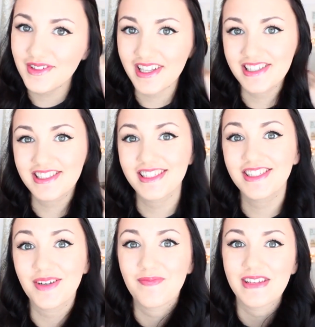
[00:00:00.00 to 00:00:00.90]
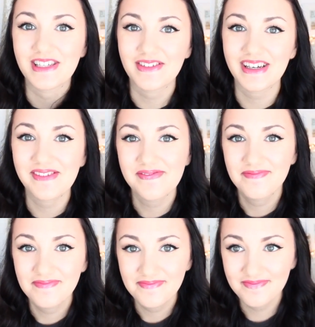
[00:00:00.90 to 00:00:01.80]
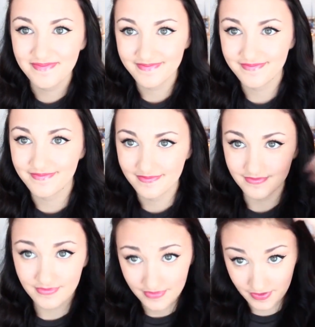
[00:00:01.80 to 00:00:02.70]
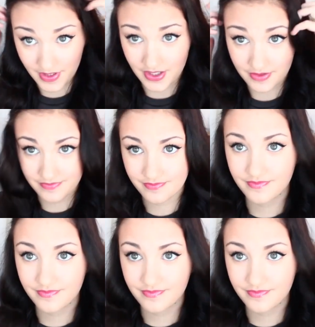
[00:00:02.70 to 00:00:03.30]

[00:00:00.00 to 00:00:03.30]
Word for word: let's just jump into it. Redo.